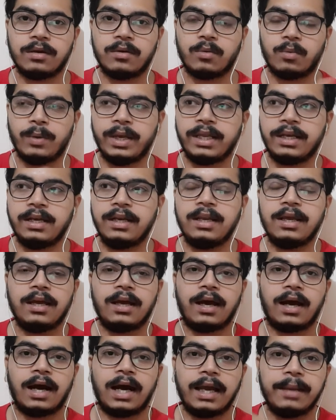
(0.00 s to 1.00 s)
when
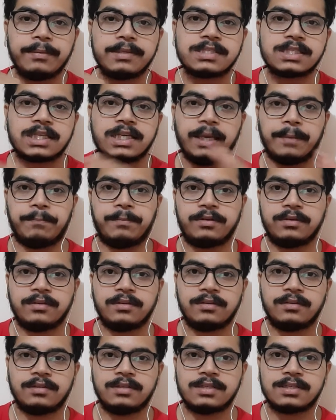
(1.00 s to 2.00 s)
I skipped
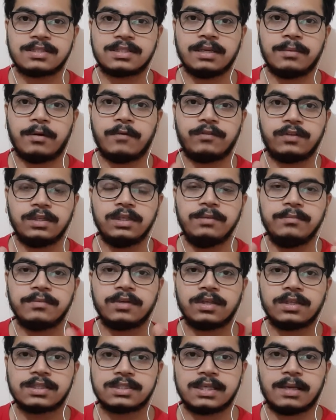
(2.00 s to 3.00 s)
some of the
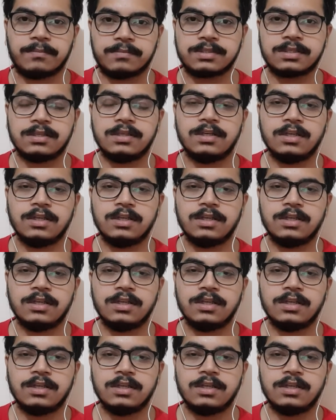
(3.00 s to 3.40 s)
sums.